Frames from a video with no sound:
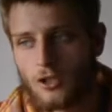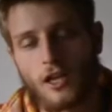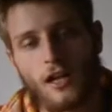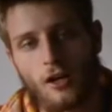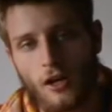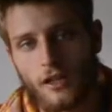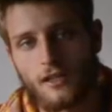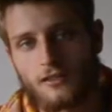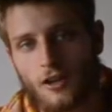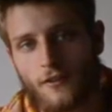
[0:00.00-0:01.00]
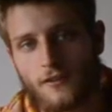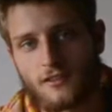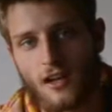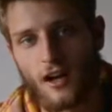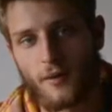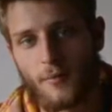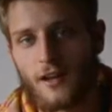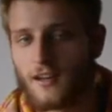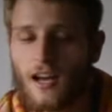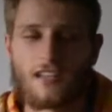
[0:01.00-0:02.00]
you can learn these over time,
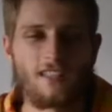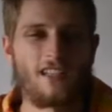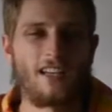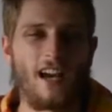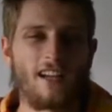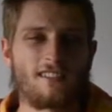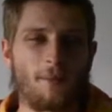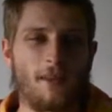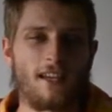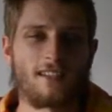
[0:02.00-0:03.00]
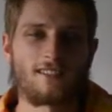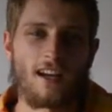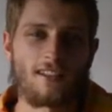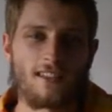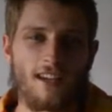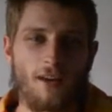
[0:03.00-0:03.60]
and it actually adds something exciting,